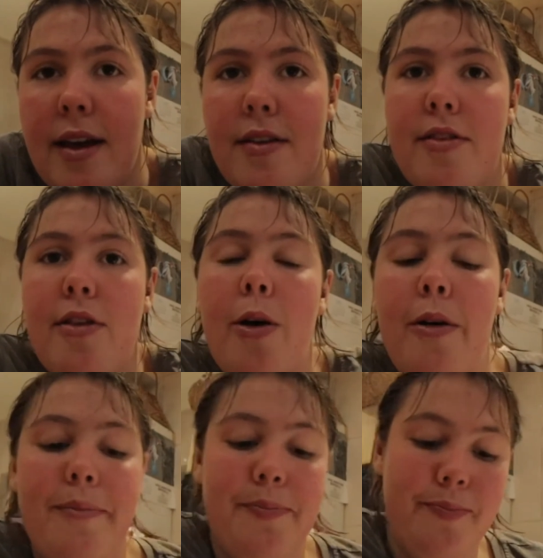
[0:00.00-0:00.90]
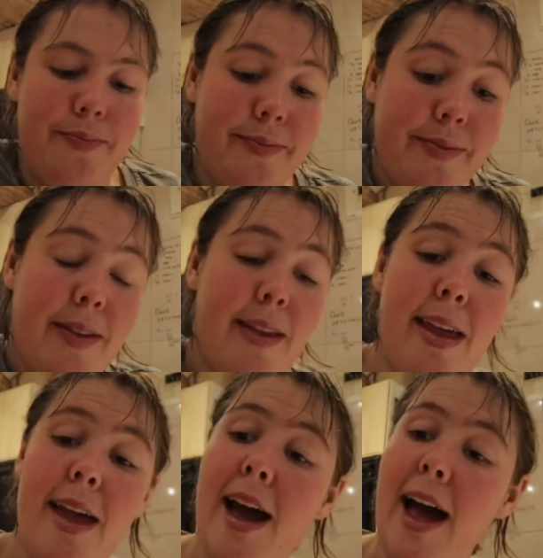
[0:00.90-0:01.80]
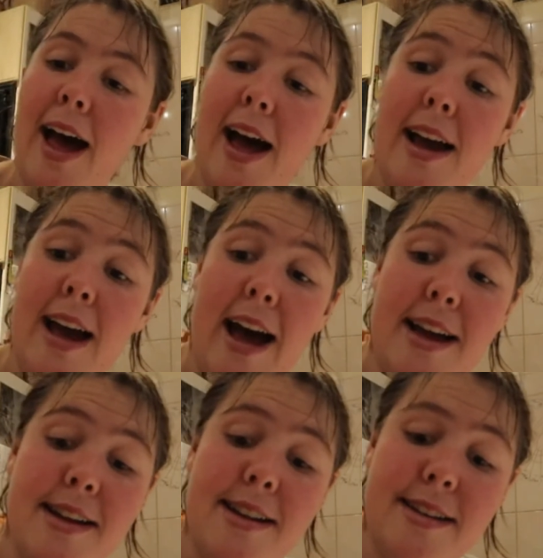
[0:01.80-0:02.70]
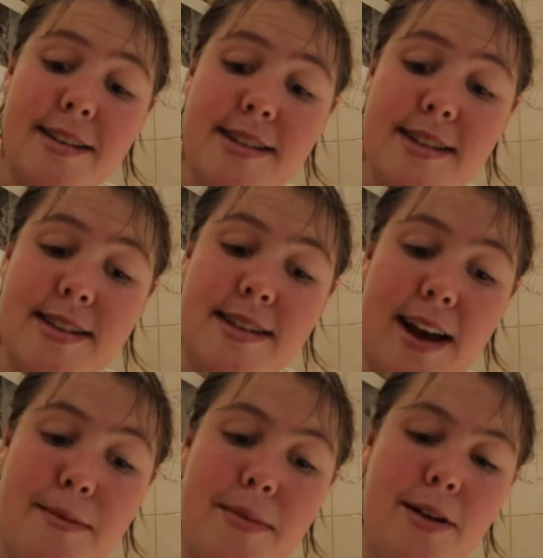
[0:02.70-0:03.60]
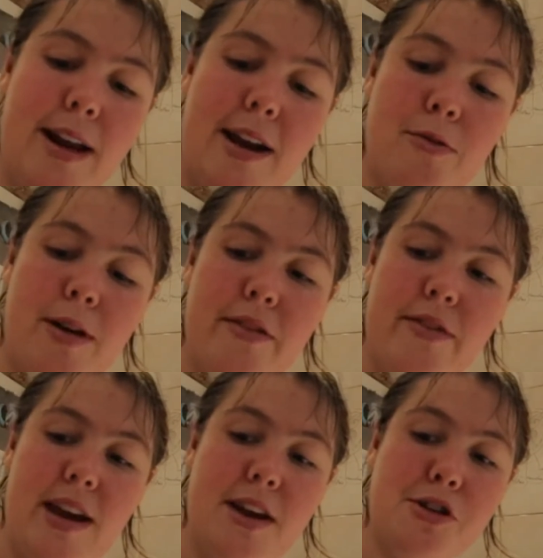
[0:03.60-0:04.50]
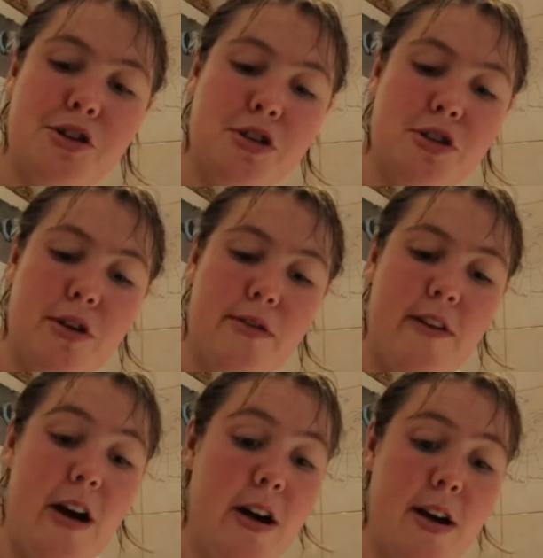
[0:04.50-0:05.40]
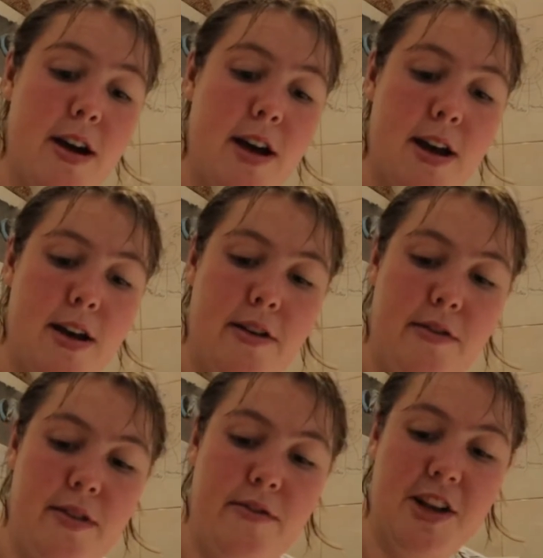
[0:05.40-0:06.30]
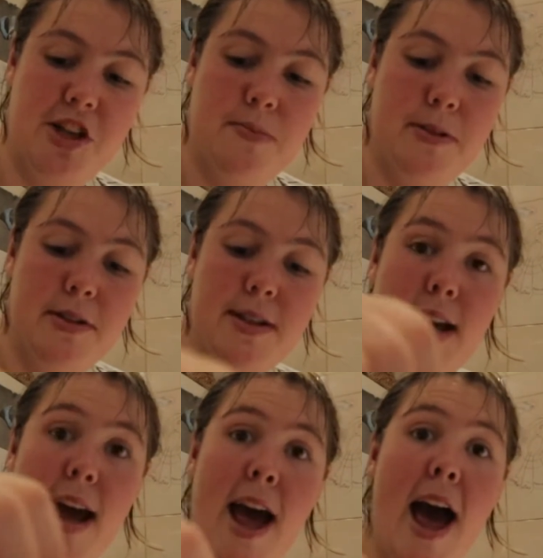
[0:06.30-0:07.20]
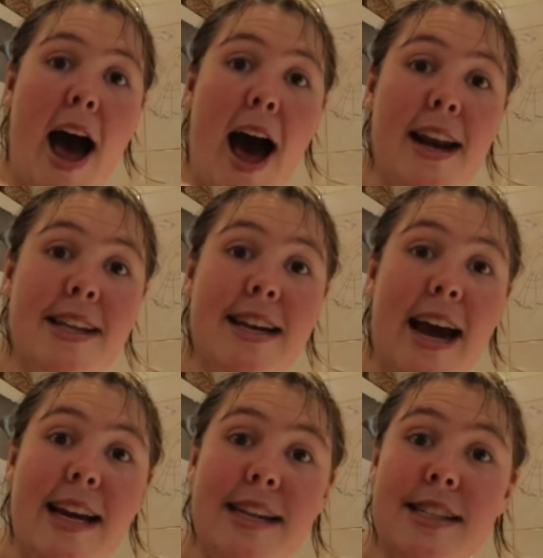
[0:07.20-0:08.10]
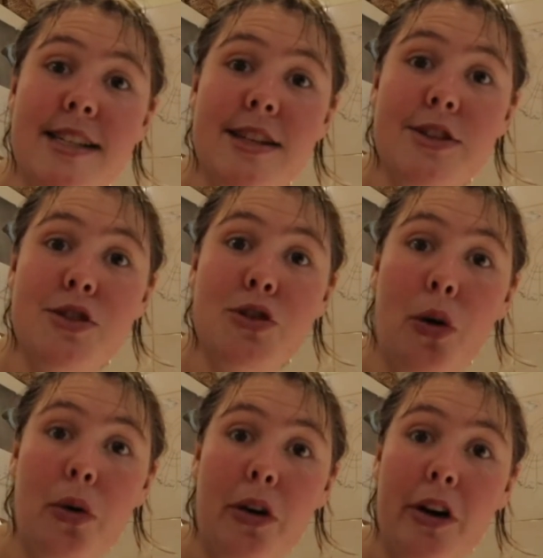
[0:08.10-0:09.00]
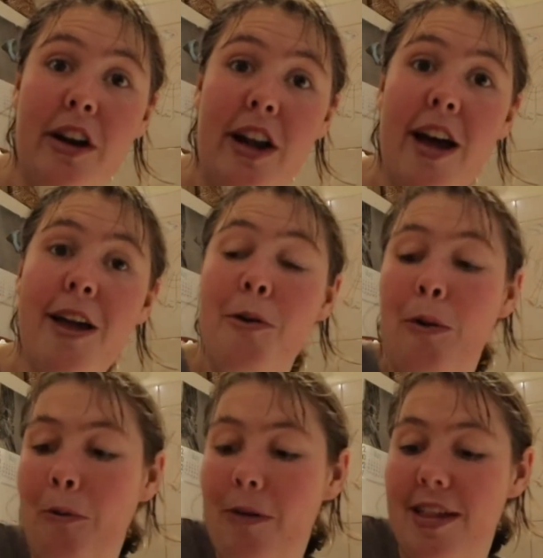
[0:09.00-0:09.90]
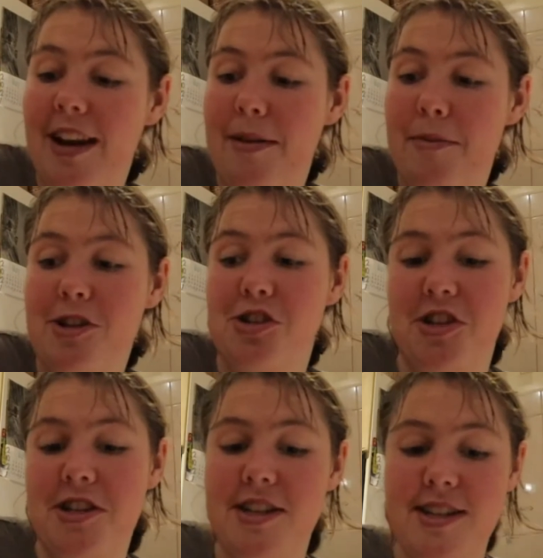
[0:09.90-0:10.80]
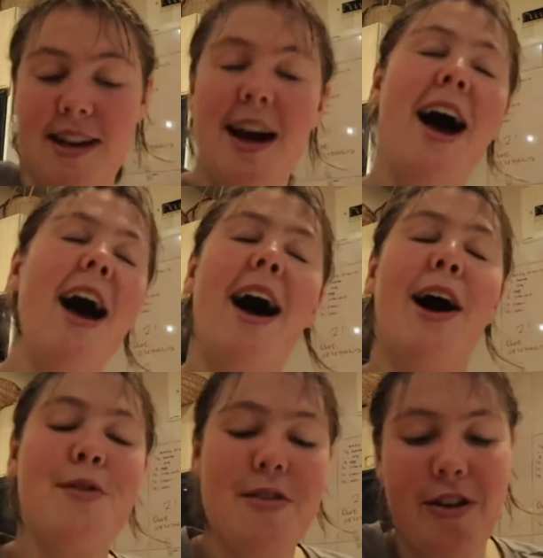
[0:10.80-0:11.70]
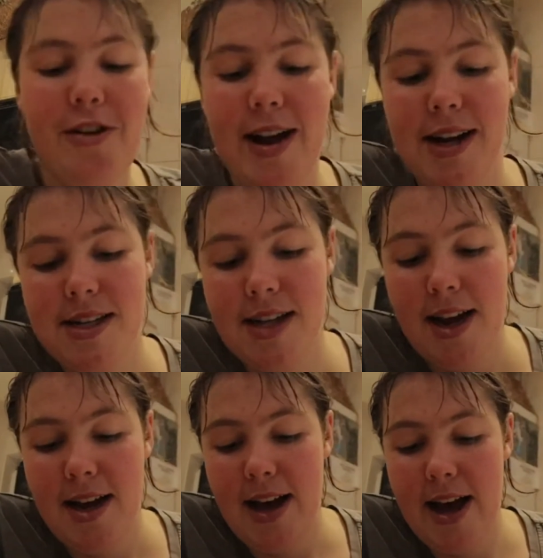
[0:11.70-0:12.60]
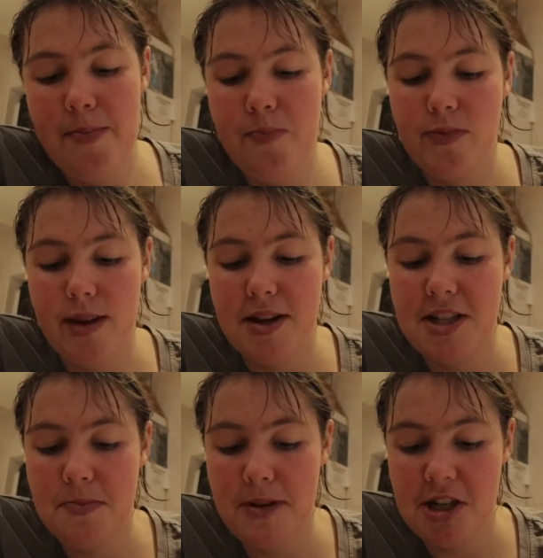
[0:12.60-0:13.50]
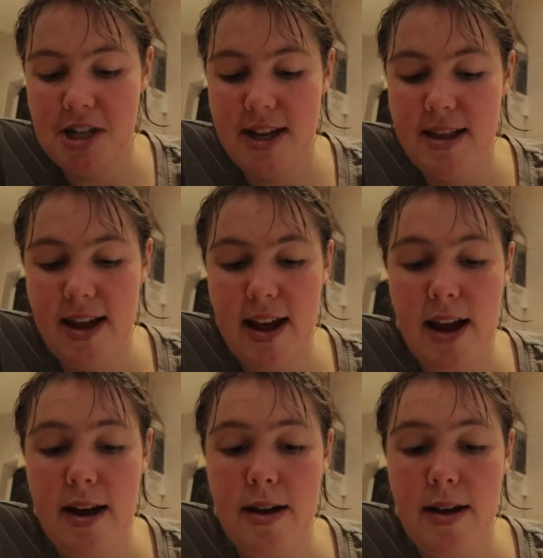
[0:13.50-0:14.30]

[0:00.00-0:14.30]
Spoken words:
so I had some, or like one of each so far of the vegetables, and it tastes so good with lemon juice. I was correct. Especially the